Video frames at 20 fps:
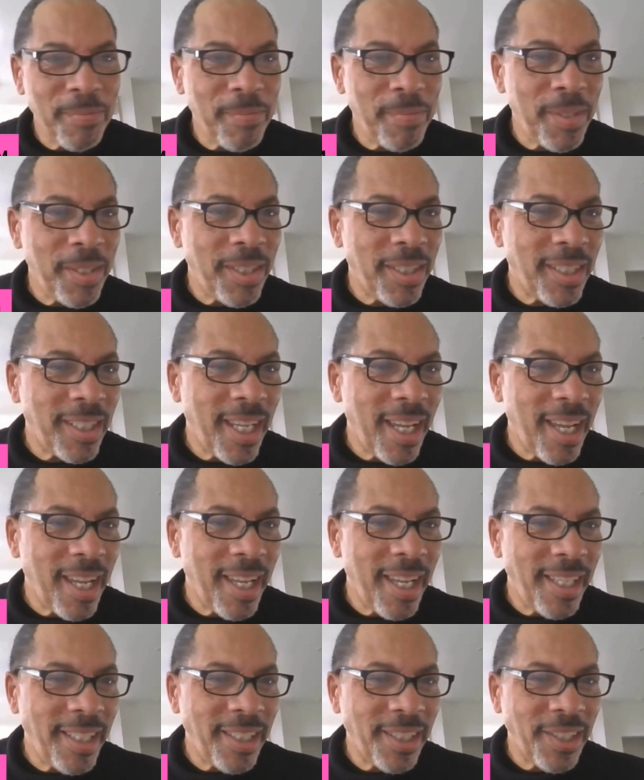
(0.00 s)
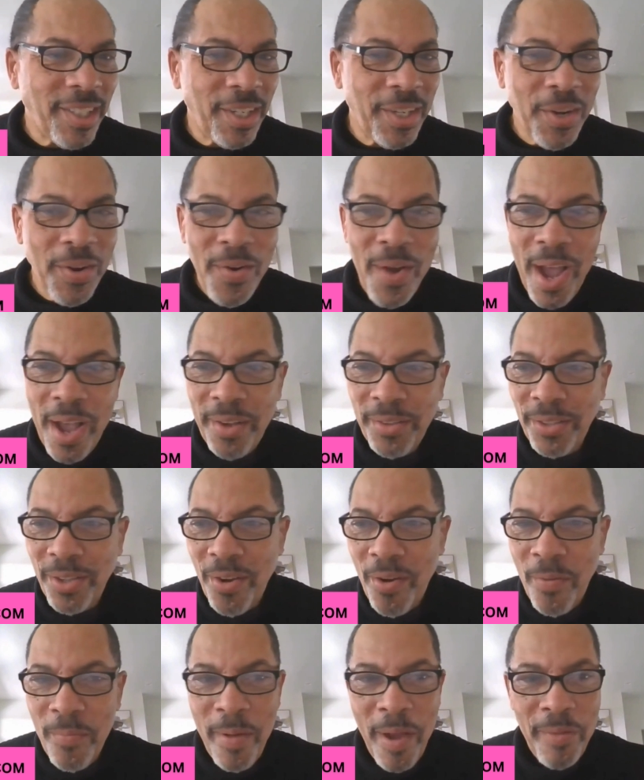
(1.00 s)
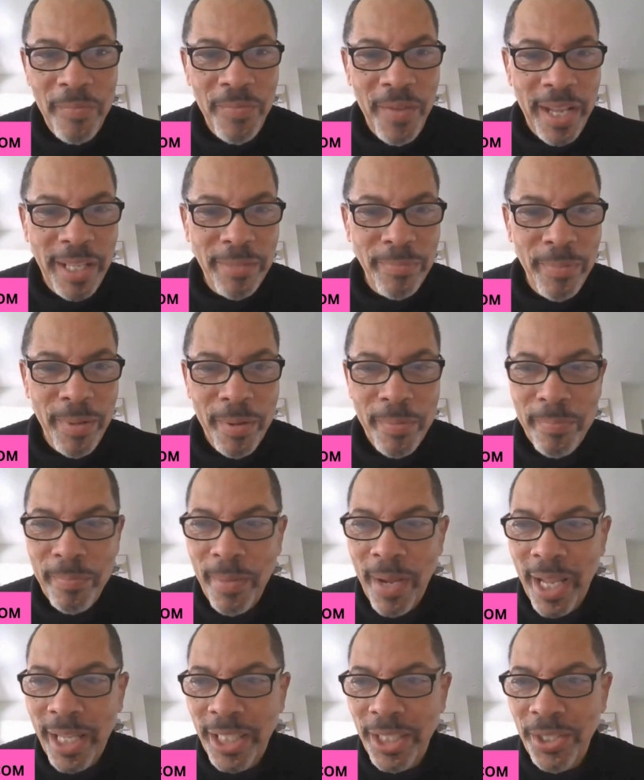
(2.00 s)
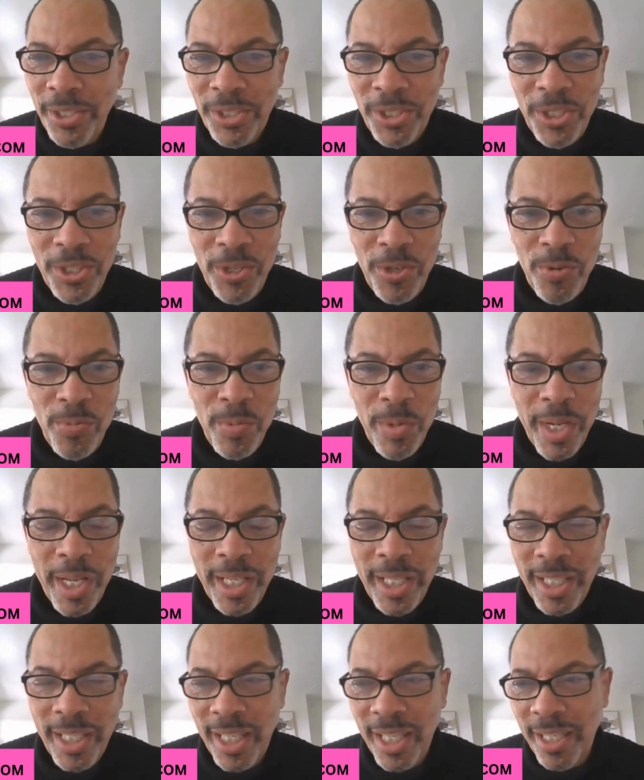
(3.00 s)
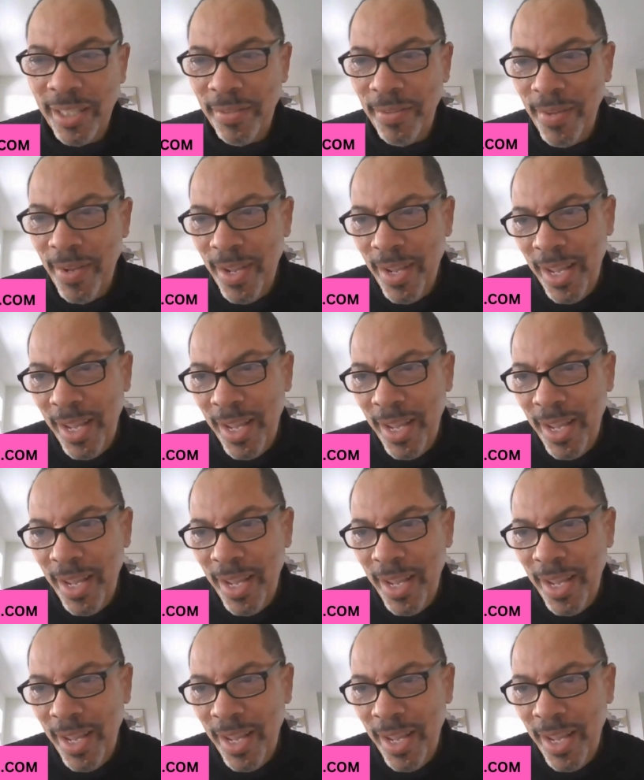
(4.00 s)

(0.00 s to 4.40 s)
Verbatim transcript: this uh, and it's going to go out on my Facebook, my YouTube, and uh,